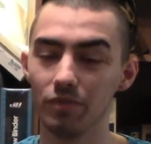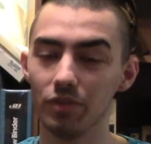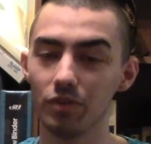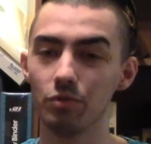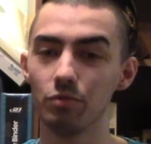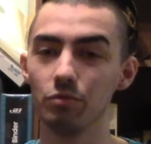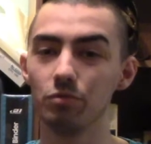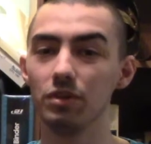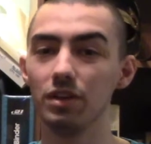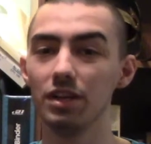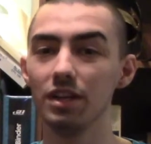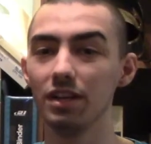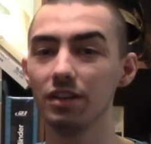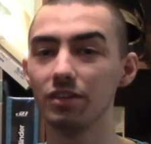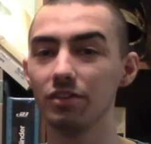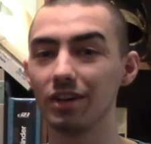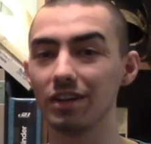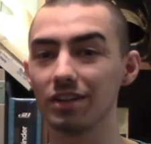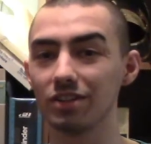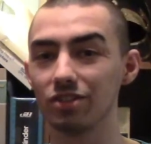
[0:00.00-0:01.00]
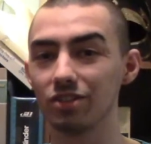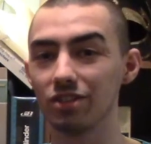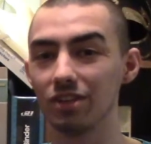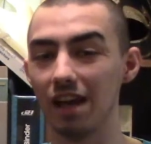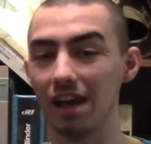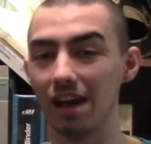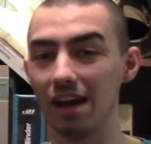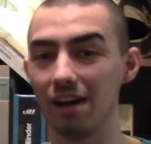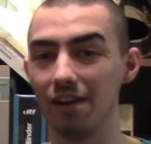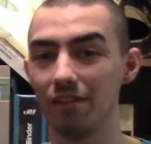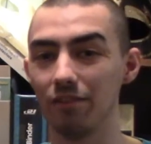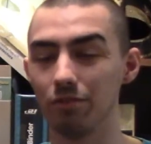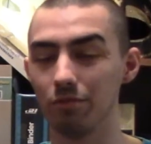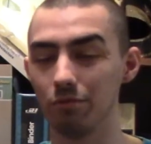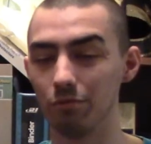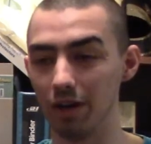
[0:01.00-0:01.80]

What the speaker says: you needed to actually have,